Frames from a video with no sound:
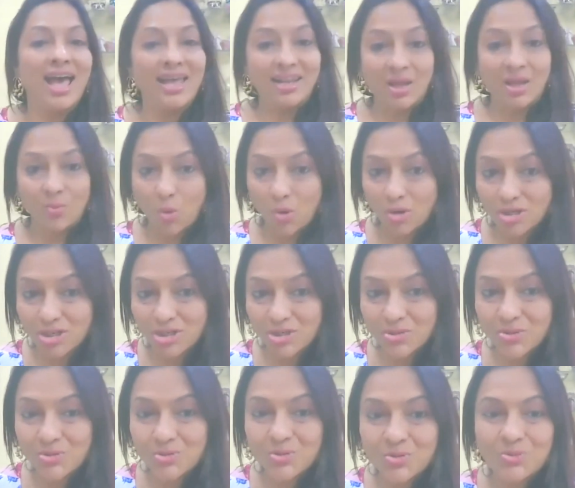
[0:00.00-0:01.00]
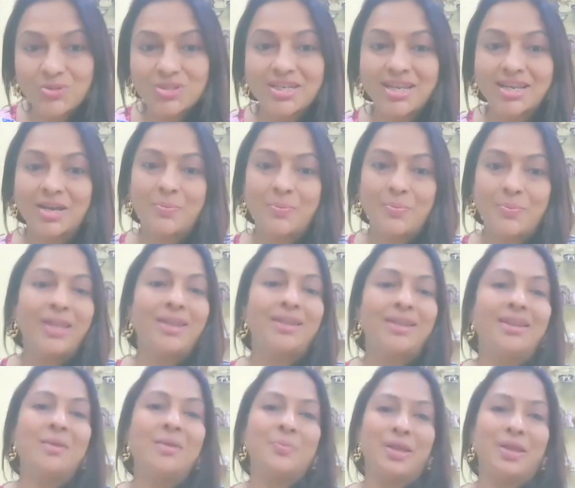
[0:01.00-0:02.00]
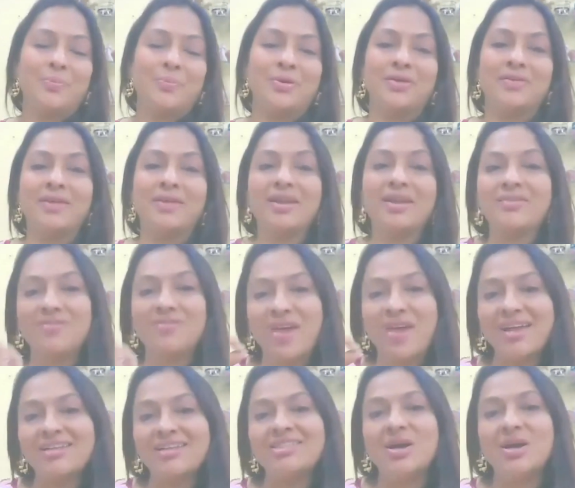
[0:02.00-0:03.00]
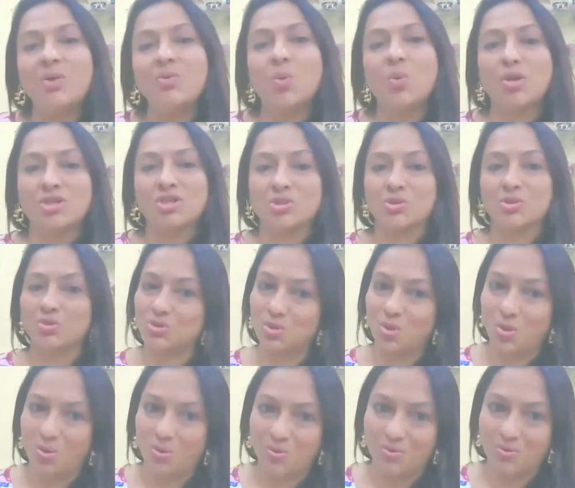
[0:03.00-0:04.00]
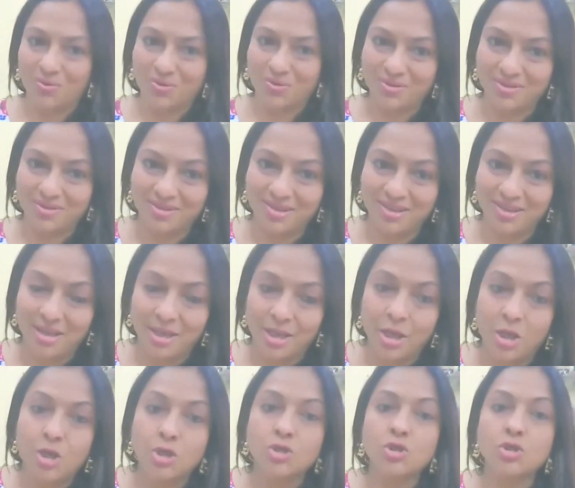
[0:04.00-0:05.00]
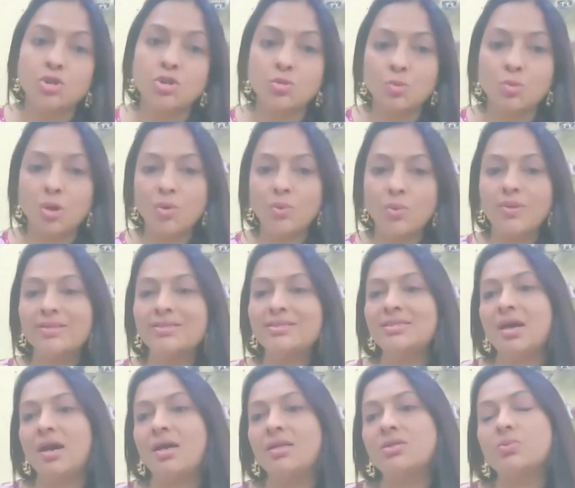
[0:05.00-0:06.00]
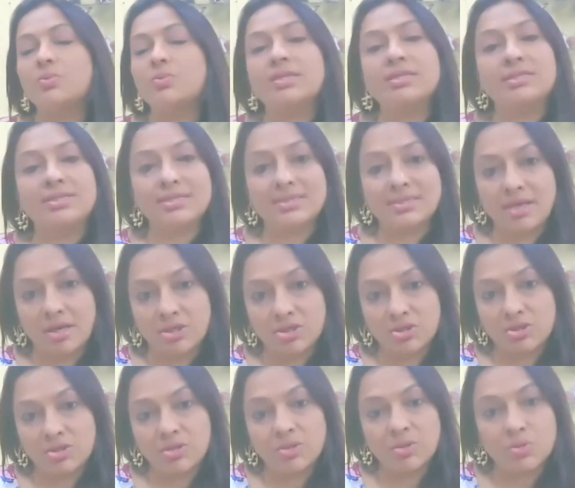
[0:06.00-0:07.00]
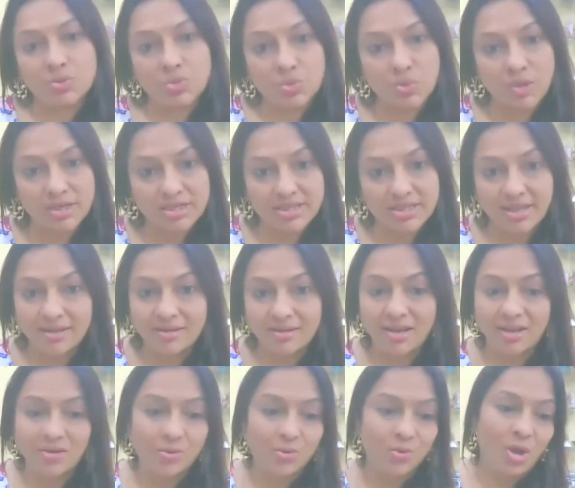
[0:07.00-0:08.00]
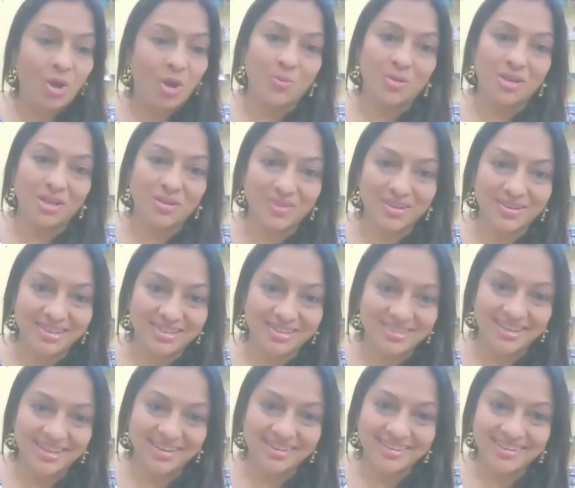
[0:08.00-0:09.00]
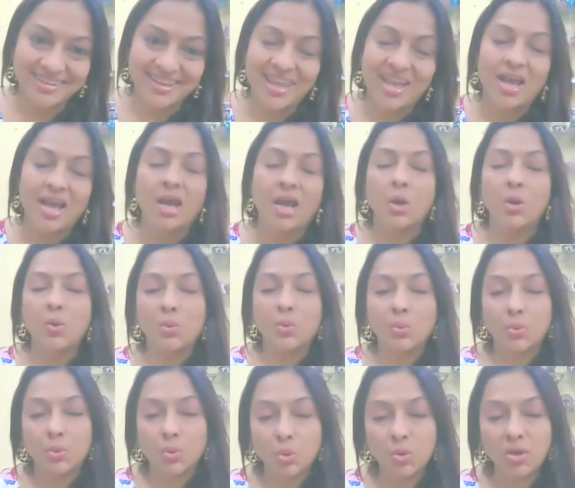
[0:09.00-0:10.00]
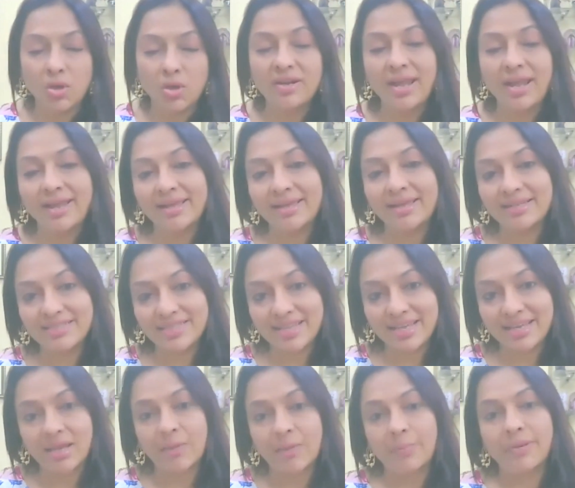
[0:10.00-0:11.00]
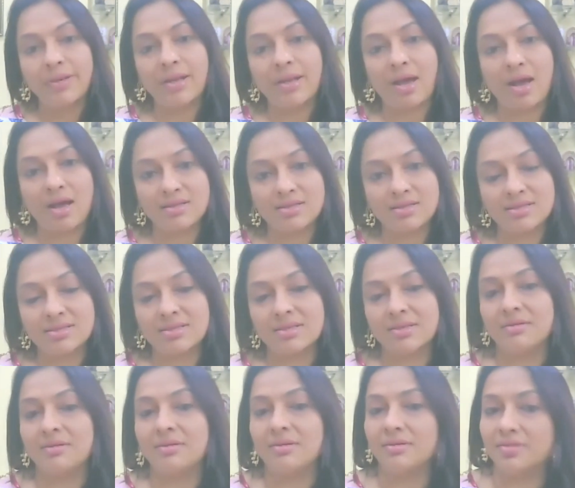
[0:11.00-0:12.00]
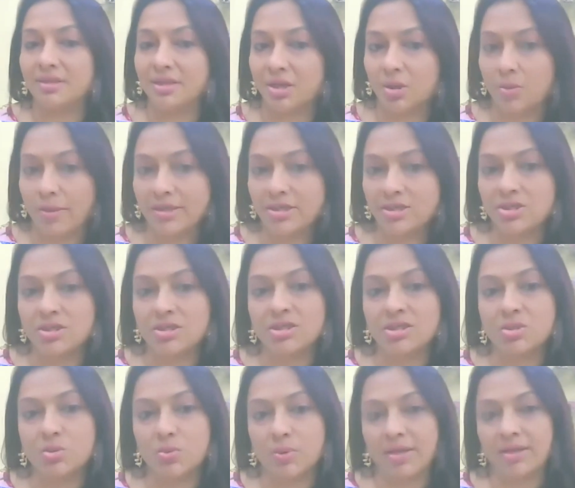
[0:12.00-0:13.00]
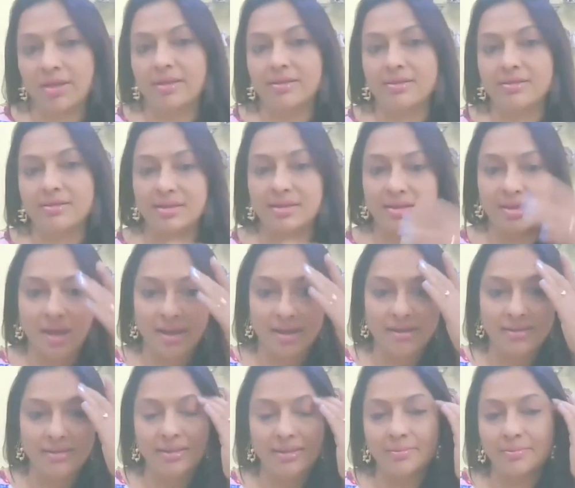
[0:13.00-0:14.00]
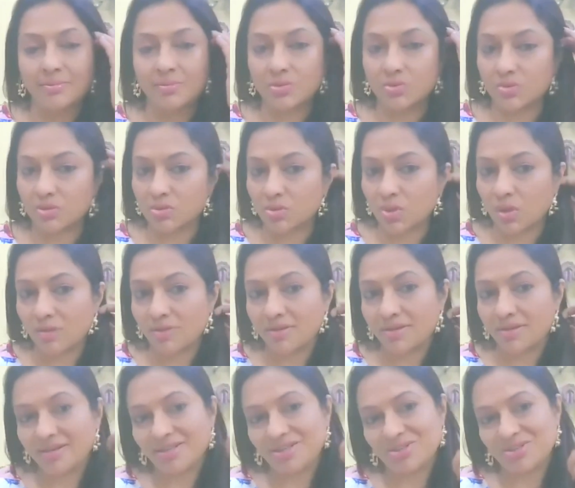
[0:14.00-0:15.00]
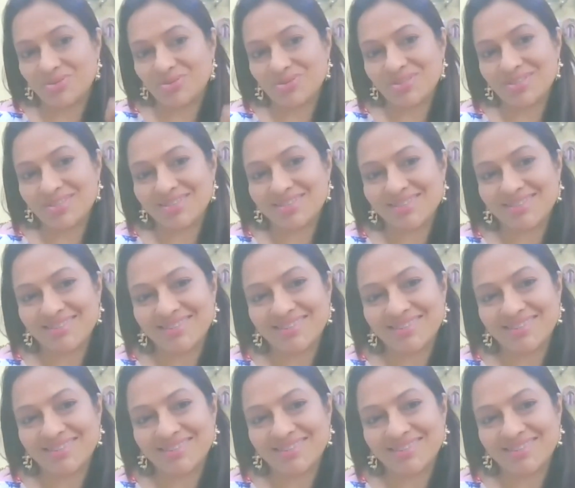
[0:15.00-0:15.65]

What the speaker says: And I want you to take a pen and a paper and write down what you saw. So tomorrow we'll start with a discussion. Those who attend, I don't know how many will attend. Whoever I can take up and answer their questions, queries, and guide them to resolve their issues.